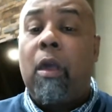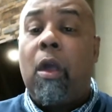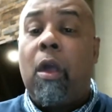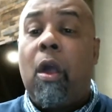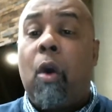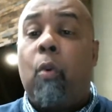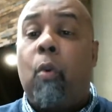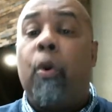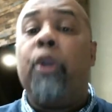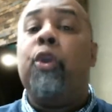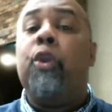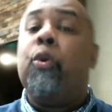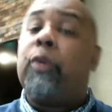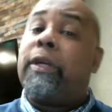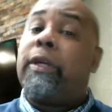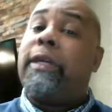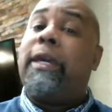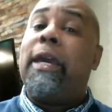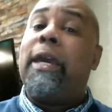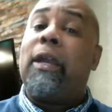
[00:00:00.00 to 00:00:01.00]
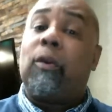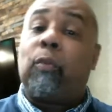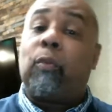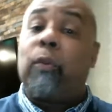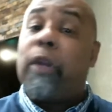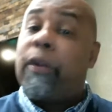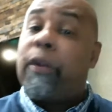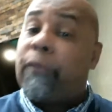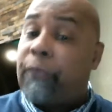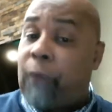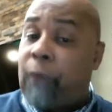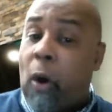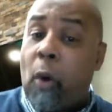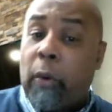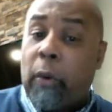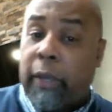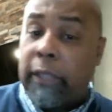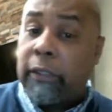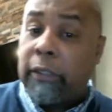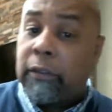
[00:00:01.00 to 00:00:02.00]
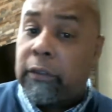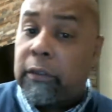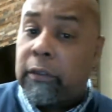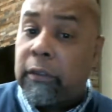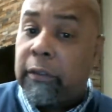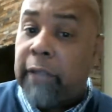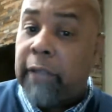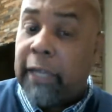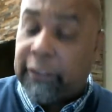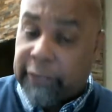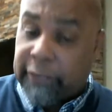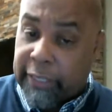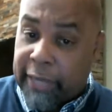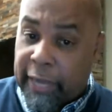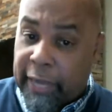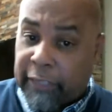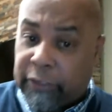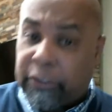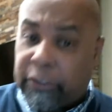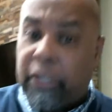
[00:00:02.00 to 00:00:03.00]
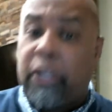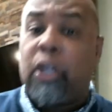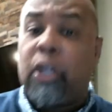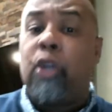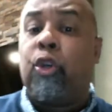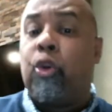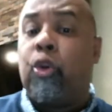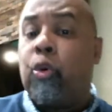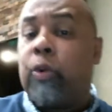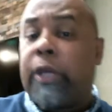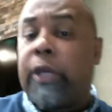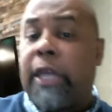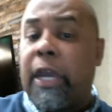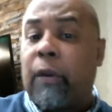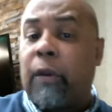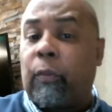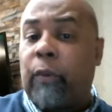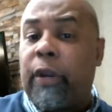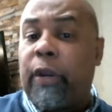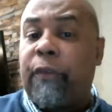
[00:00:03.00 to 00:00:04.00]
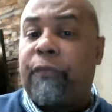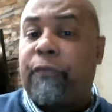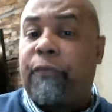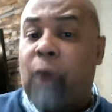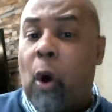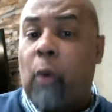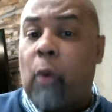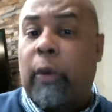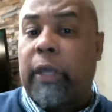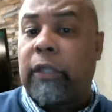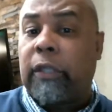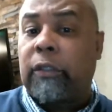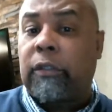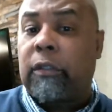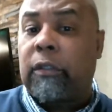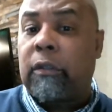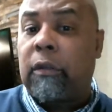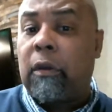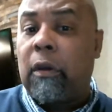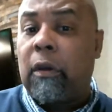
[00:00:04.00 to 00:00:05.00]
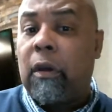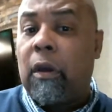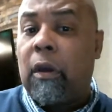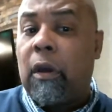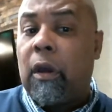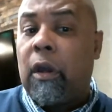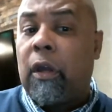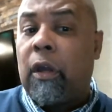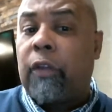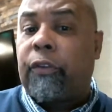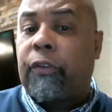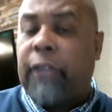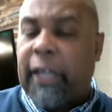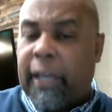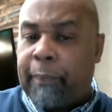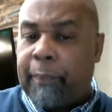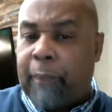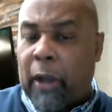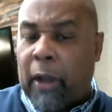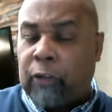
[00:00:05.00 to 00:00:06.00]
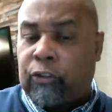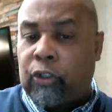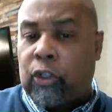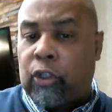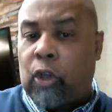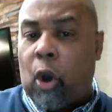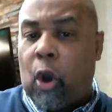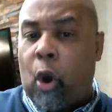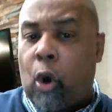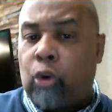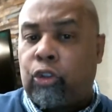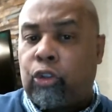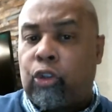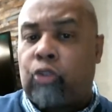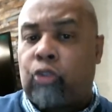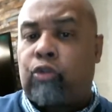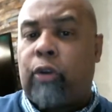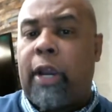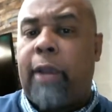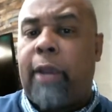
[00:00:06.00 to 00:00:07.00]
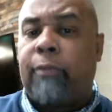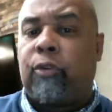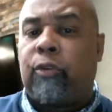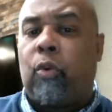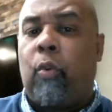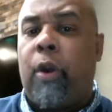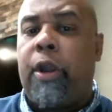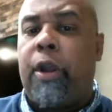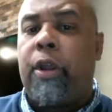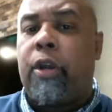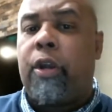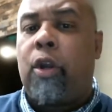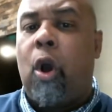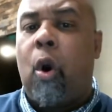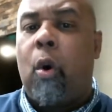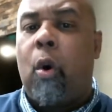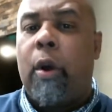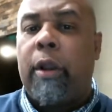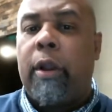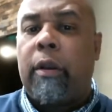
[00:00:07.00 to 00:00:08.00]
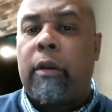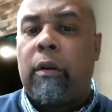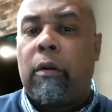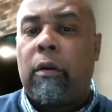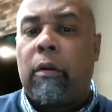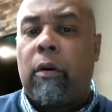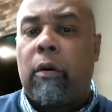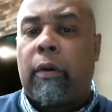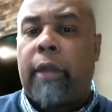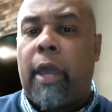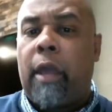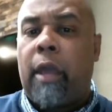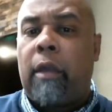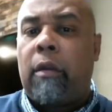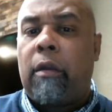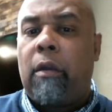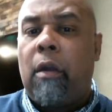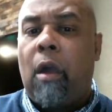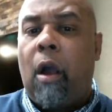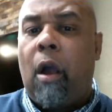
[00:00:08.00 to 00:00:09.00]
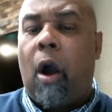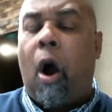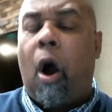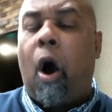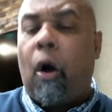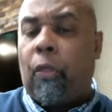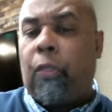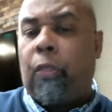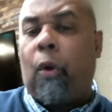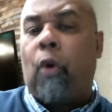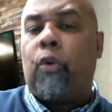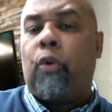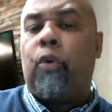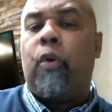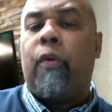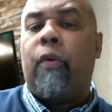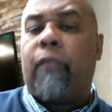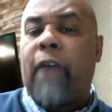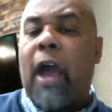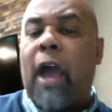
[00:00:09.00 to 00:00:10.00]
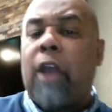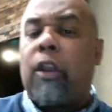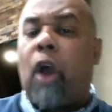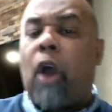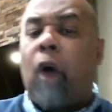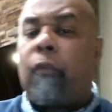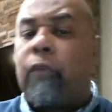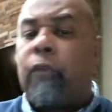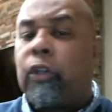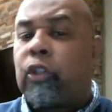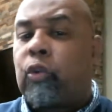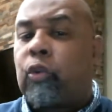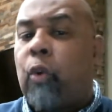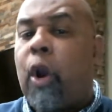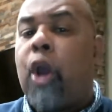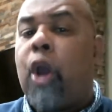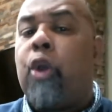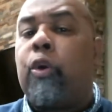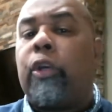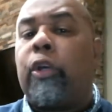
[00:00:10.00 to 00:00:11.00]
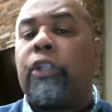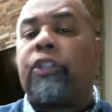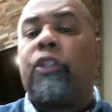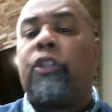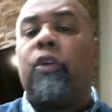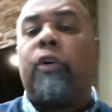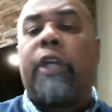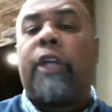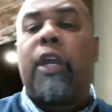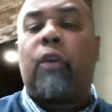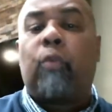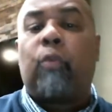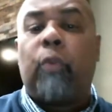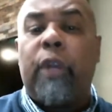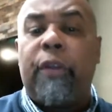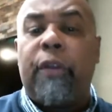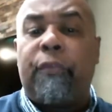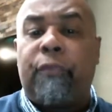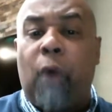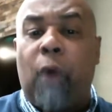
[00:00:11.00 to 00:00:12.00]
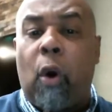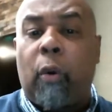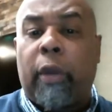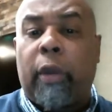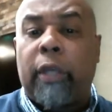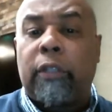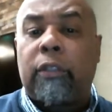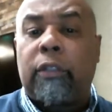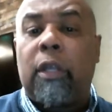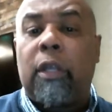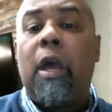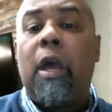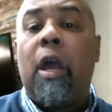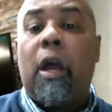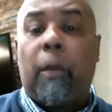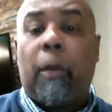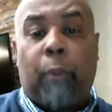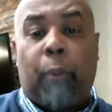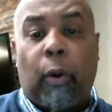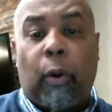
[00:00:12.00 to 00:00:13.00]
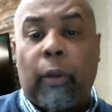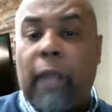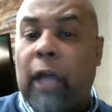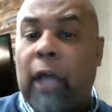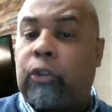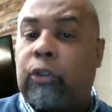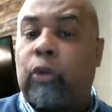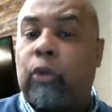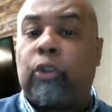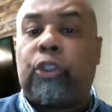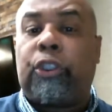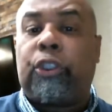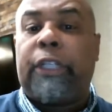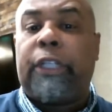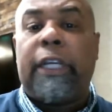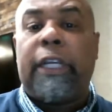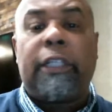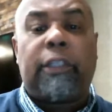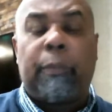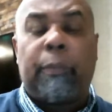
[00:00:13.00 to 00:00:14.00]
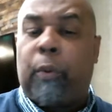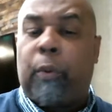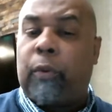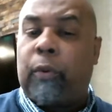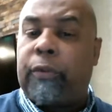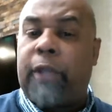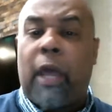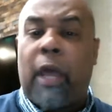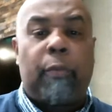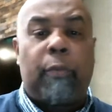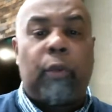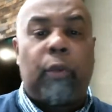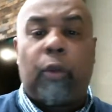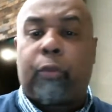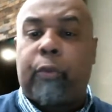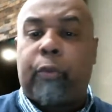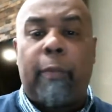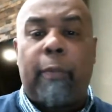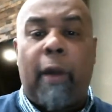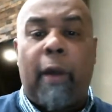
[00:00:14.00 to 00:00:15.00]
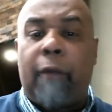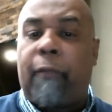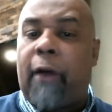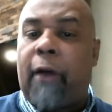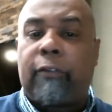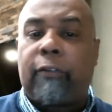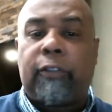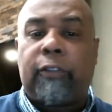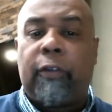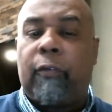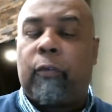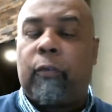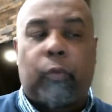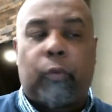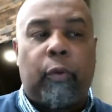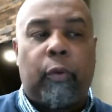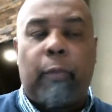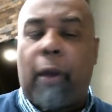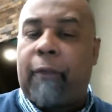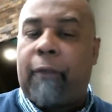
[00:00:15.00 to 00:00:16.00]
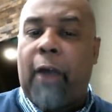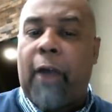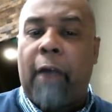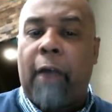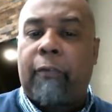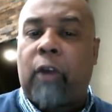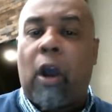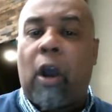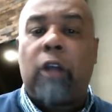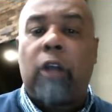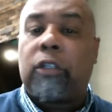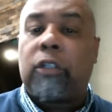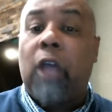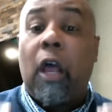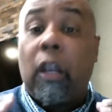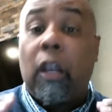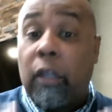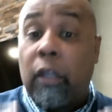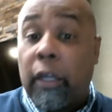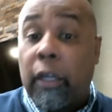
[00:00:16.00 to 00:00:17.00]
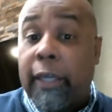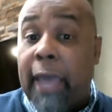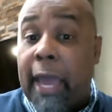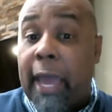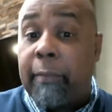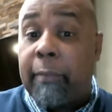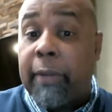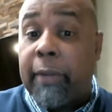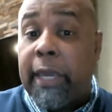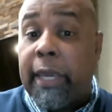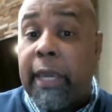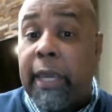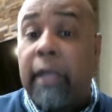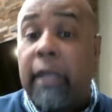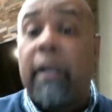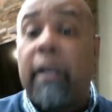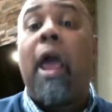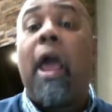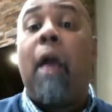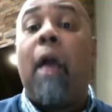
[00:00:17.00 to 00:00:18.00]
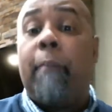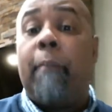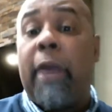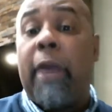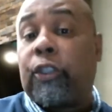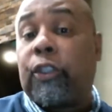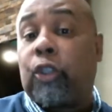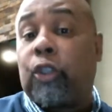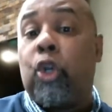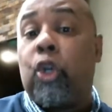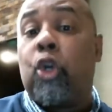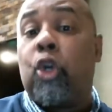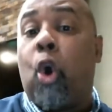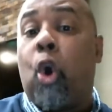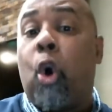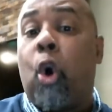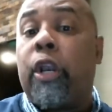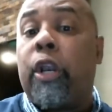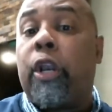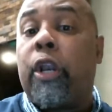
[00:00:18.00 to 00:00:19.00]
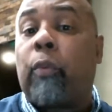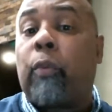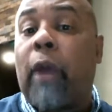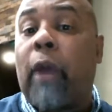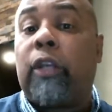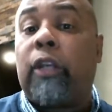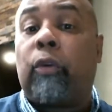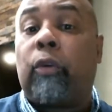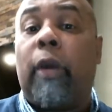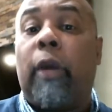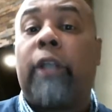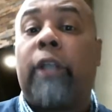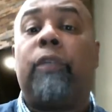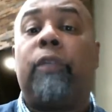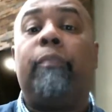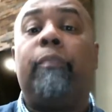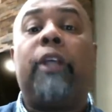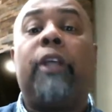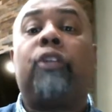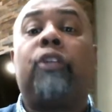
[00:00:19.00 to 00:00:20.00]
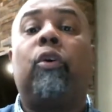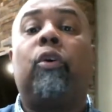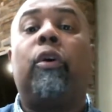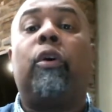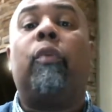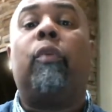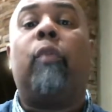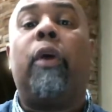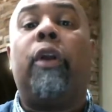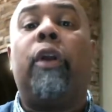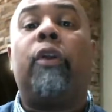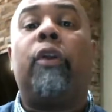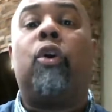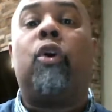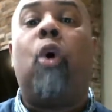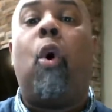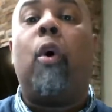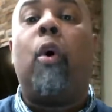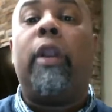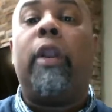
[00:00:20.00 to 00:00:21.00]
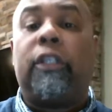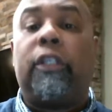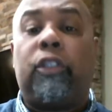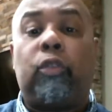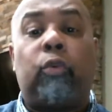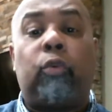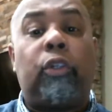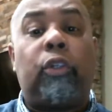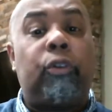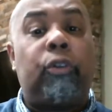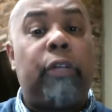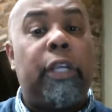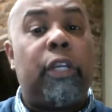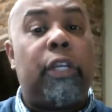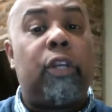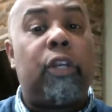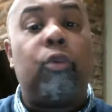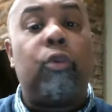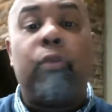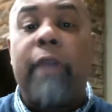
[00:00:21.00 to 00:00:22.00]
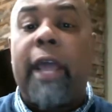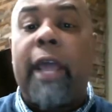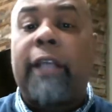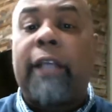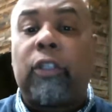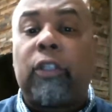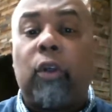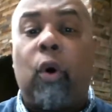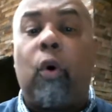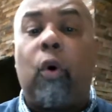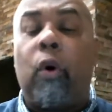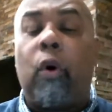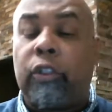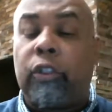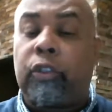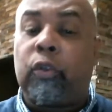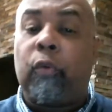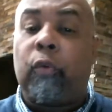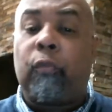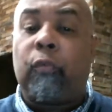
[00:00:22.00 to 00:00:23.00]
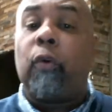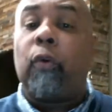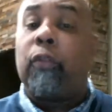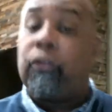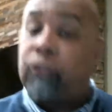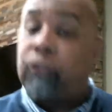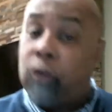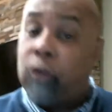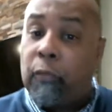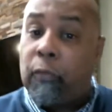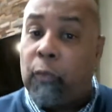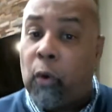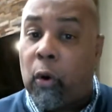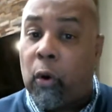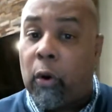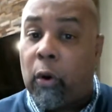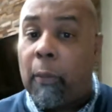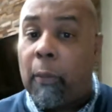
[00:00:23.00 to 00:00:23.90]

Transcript: When you get refocused, that's the next thing you do, get refocused. Think about your goals, your dreams, and where you're going, okay? Although you have gotten off your square, you can still get refocused. Pull out those sheets and pull down your 3x5 cards. Look at them again. Make sure you're going in the right direction. Make sure that where you're going, and this is what you need to do next, and go on and so forth and so forth.